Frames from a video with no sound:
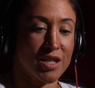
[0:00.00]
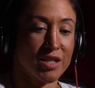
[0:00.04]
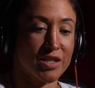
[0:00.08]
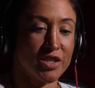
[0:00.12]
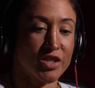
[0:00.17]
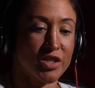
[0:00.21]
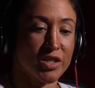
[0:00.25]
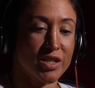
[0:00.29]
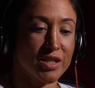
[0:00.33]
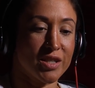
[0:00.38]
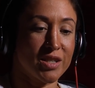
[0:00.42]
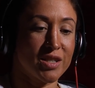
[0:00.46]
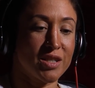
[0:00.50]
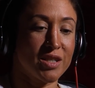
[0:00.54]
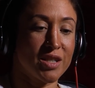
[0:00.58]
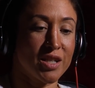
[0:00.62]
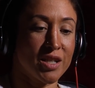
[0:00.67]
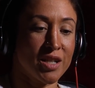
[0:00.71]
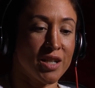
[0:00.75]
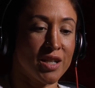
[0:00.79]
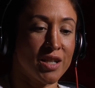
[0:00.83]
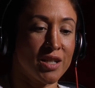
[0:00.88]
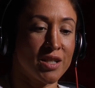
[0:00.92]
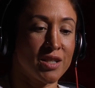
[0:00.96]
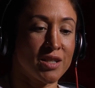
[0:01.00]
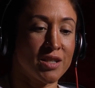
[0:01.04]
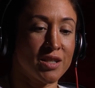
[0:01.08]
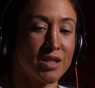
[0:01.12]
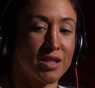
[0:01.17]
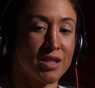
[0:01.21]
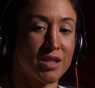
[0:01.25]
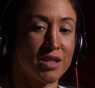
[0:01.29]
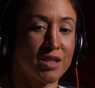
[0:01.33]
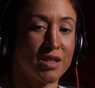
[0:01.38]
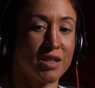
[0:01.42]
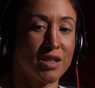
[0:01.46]
just didn't
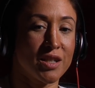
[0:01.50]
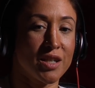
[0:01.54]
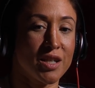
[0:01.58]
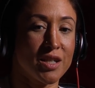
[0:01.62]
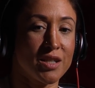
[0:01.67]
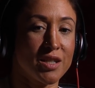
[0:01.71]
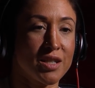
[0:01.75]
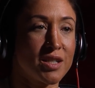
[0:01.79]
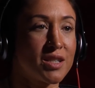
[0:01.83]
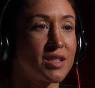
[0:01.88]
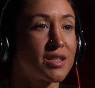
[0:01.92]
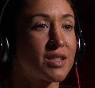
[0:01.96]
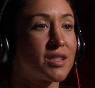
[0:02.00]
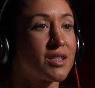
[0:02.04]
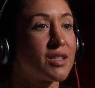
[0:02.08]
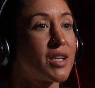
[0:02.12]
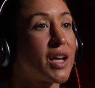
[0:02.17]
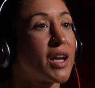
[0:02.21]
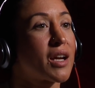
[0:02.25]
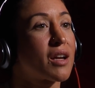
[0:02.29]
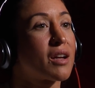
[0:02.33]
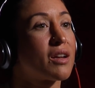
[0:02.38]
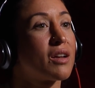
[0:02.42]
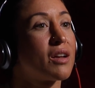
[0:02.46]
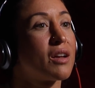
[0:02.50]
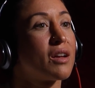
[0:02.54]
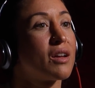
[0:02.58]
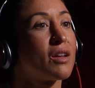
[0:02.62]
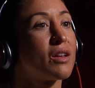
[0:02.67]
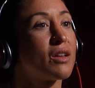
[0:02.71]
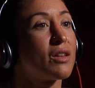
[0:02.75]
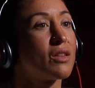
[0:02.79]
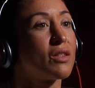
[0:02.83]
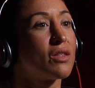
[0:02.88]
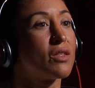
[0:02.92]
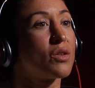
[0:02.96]
stick
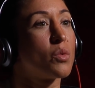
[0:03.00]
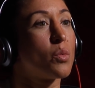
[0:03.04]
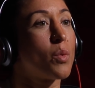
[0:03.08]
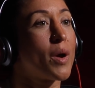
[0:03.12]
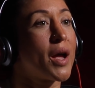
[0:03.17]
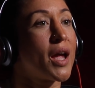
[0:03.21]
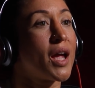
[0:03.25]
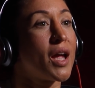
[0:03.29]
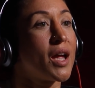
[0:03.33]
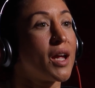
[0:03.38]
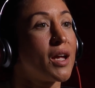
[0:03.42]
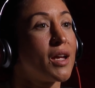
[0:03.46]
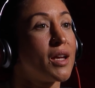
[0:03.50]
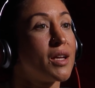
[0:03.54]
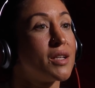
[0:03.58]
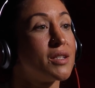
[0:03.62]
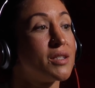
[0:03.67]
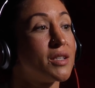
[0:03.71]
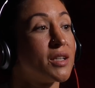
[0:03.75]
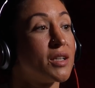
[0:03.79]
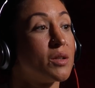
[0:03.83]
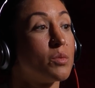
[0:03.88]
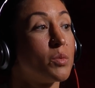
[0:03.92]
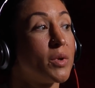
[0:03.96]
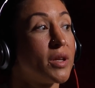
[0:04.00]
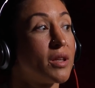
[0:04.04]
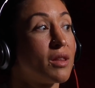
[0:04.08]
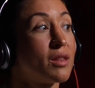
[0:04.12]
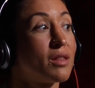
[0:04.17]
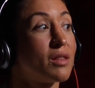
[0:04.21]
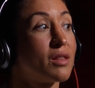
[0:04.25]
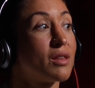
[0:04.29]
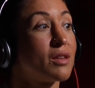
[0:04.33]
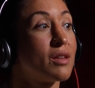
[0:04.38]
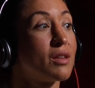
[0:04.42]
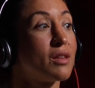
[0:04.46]
the way it did with
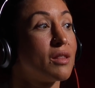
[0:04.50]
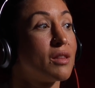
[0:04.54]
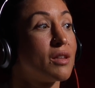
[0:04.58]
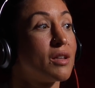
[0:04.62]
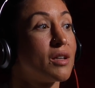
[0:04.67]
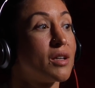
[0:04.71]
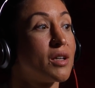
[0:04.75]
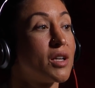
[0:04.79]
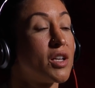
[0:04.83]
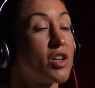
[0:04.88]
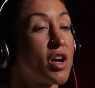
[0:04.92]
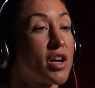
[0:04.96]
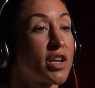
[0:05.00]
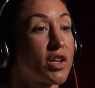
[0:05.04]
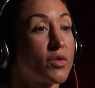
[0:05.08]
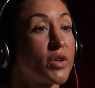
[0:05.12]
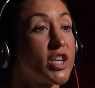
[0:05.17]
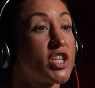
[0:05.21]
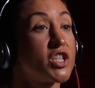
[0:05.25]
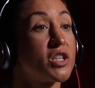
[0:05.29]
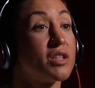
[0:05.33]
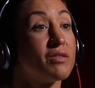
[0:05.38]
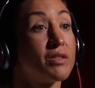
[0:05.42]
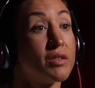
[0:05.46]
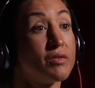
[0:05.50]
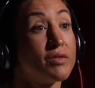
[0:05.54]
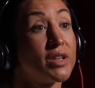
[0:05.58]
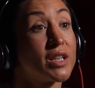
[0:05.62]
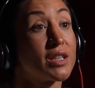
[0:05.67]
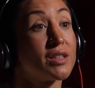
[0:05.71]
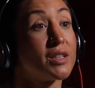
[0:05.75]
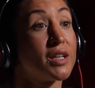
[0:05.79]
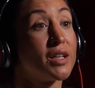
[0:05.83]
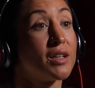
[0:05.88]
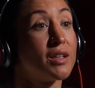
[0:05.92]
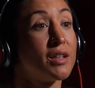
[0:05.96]
the inauguration of
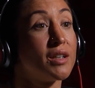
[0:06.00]
Invicta.